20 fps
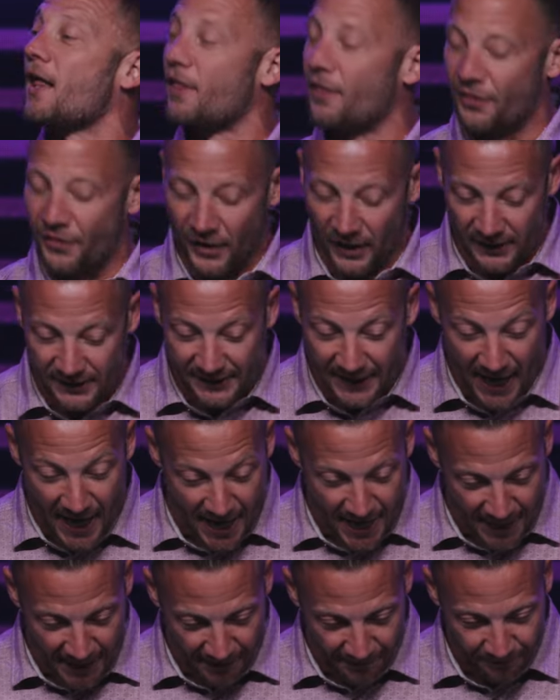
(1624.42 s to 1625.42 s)
the
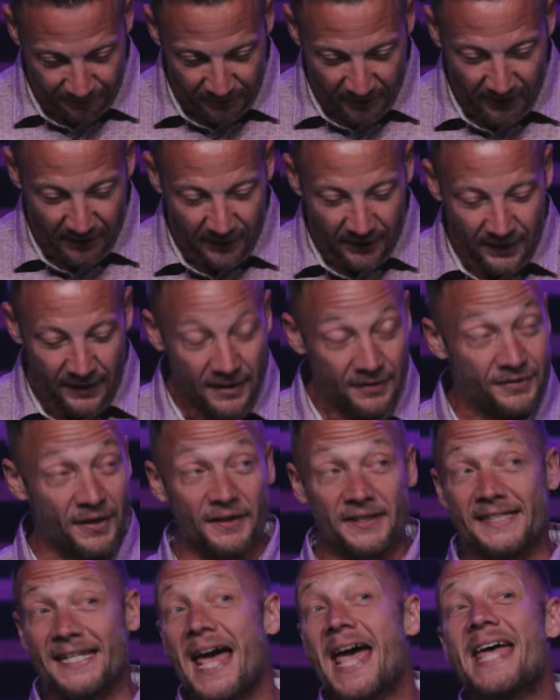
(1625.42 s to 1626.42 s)
day the
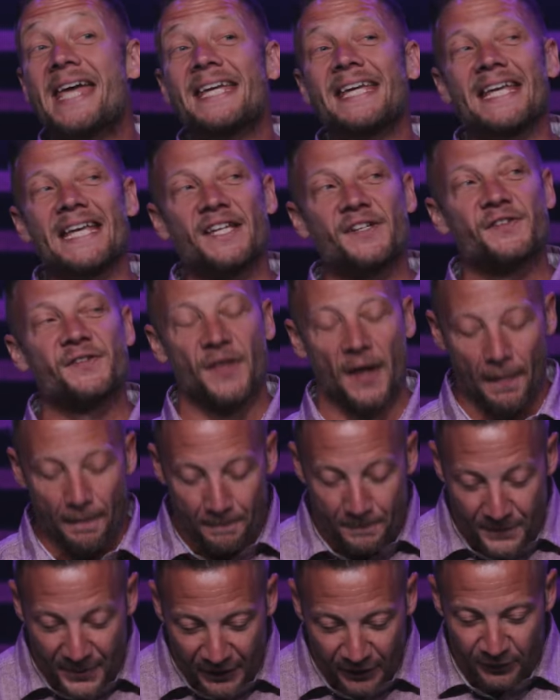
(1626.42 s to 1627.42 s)
day is
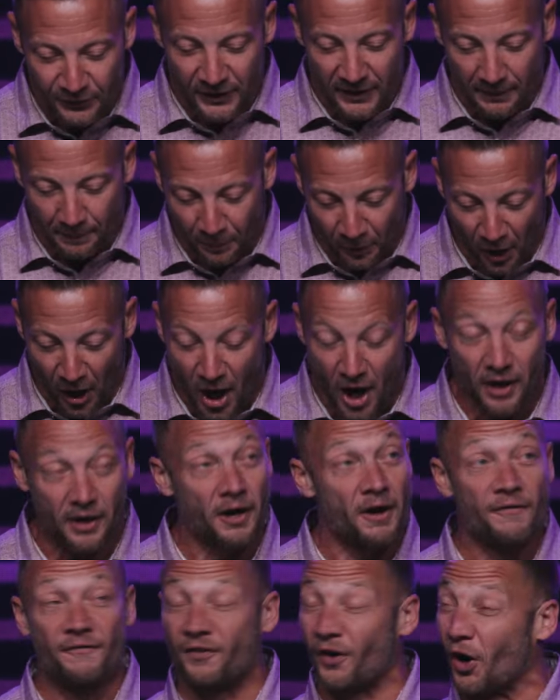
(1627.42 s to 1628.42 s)
the building
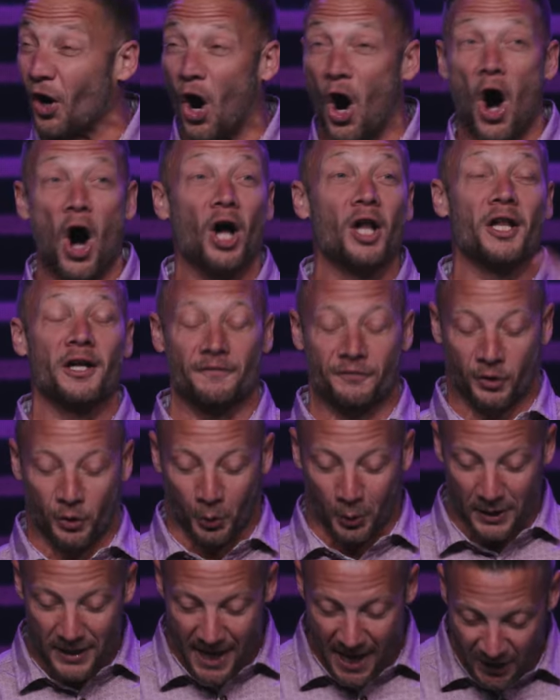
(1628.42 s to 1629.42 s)
block for all of
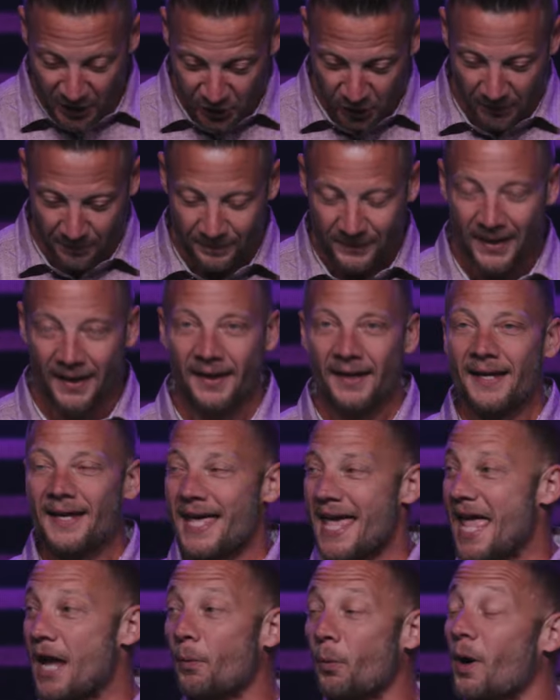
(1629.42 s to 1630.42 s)
creation.
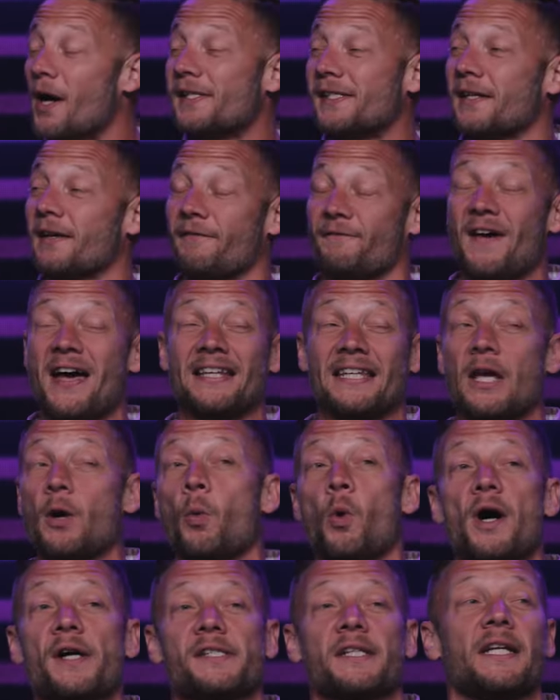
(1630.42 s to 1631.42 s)
It wasn't, in fact, it
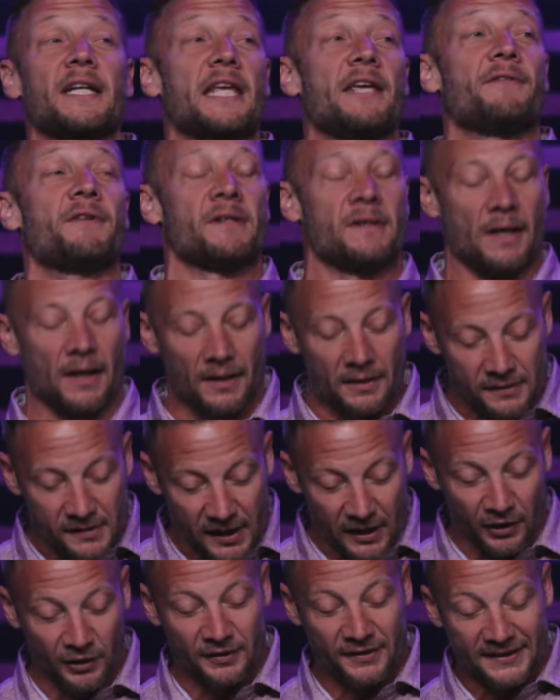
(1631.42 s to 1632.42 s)
wasn't even
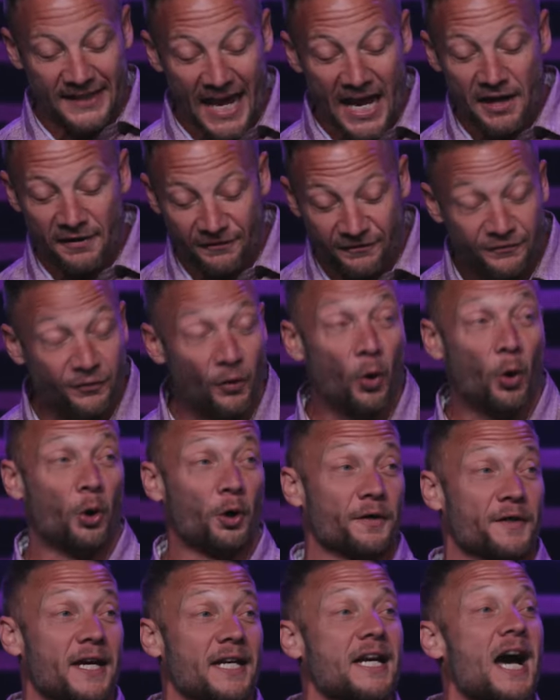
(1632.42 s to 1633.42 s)
until day
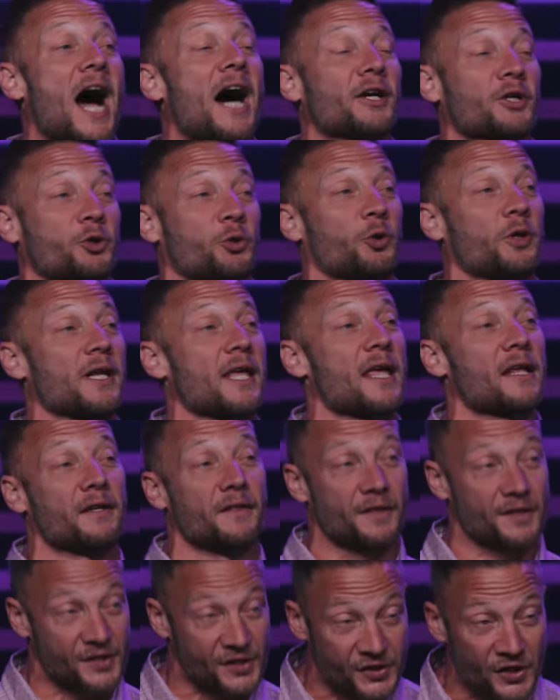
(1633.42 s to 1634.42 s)
four that God created
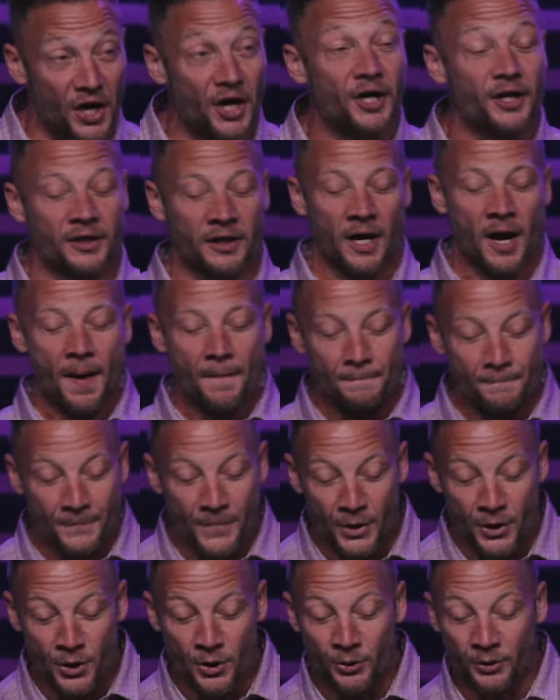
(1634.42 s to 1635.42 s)
the sun,
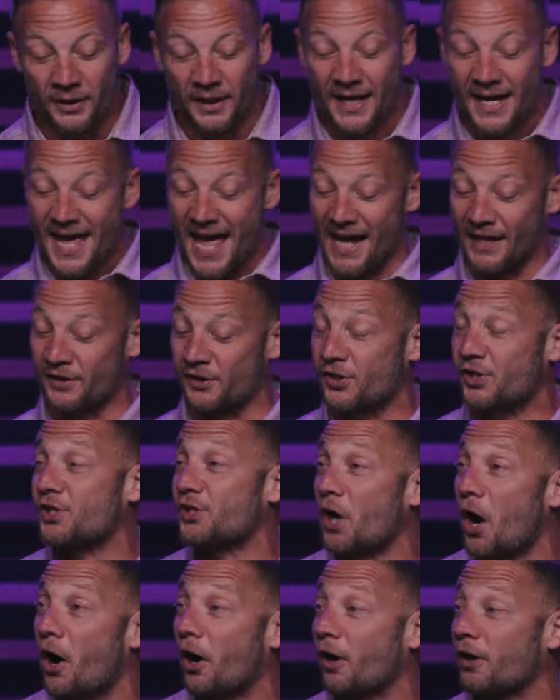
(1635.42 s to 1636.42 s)
moon, and
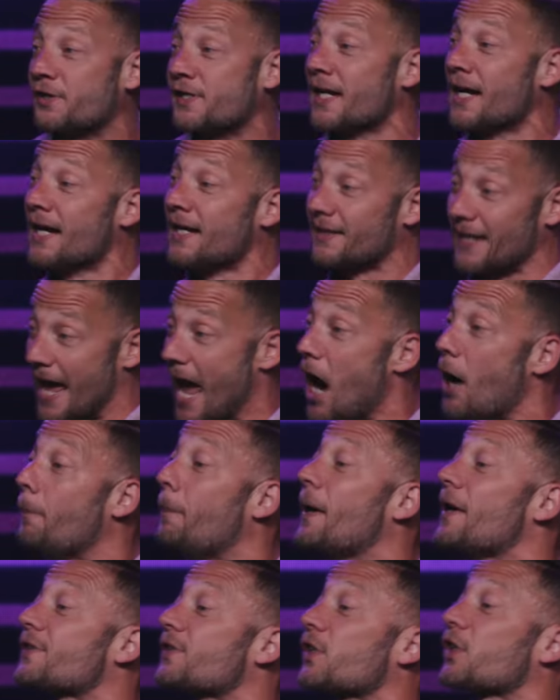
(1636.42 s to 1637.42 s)
stars to help
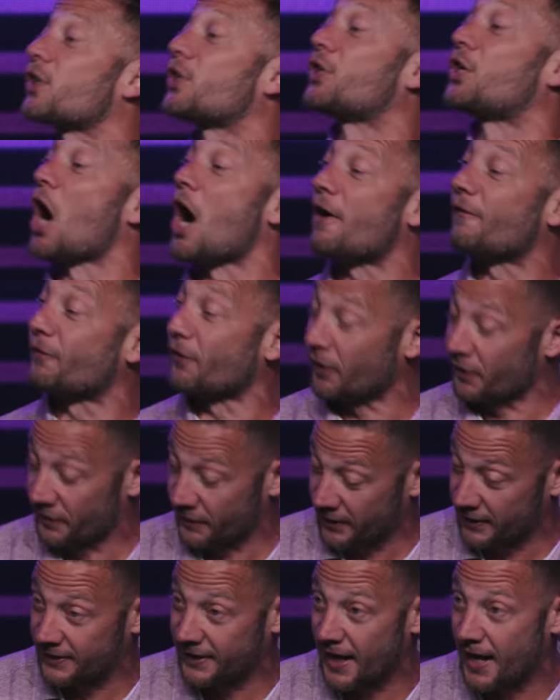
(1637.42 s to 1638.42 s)
us govern
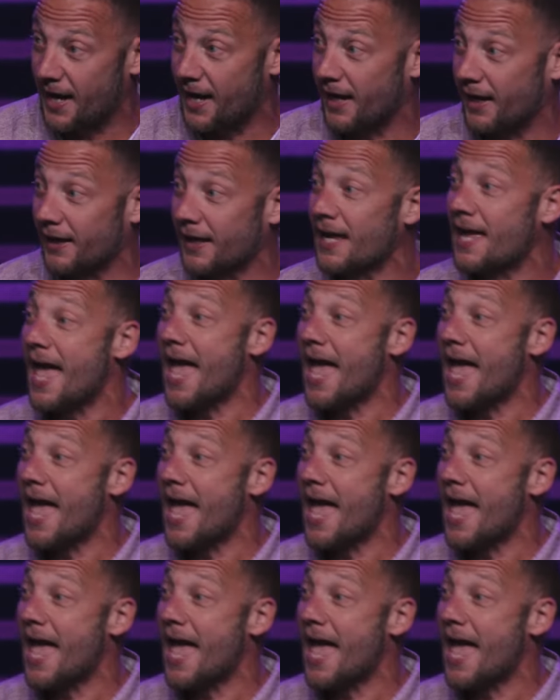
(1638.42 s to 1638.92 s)
the day